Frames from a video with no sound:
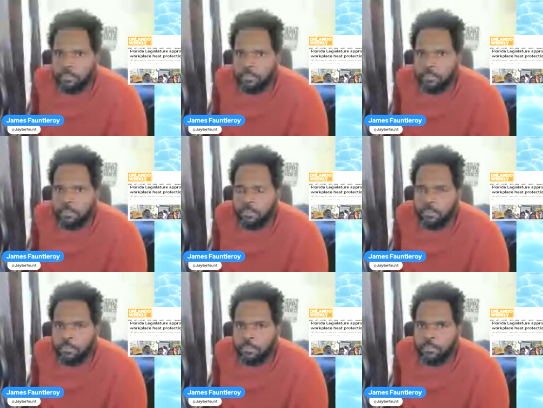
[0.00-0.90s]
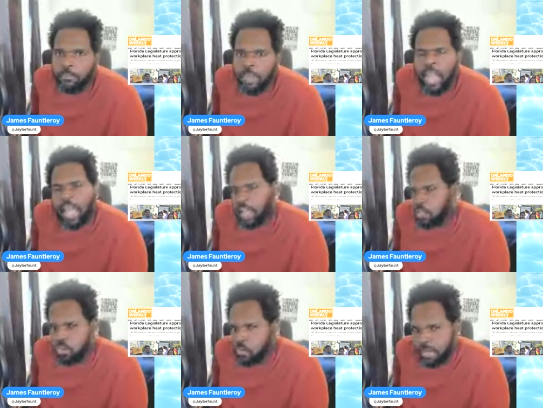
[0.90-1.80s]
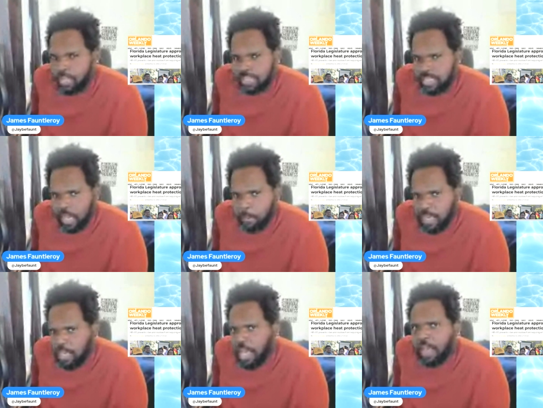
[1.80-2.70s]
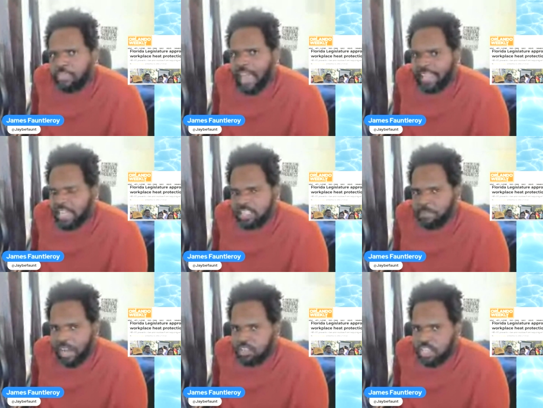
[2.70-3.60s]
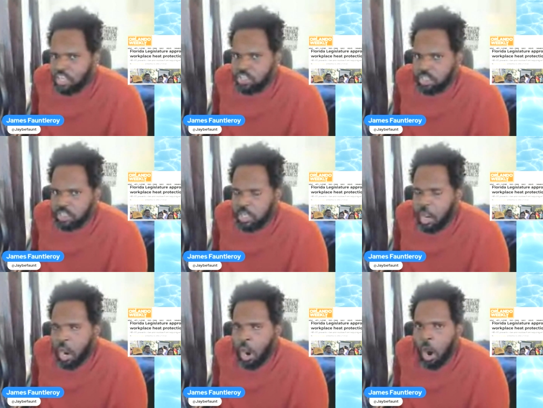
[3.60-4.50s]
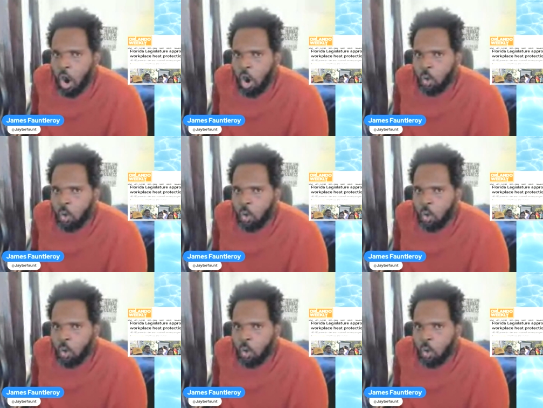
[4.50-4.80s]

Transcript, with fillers: And you mean to tell me that these politicians are weakening